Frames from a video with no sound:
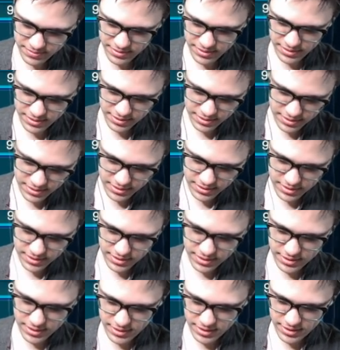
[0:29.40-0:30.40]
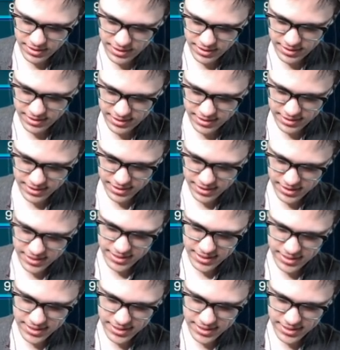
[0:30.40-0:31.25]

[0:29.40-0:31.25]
[no speech]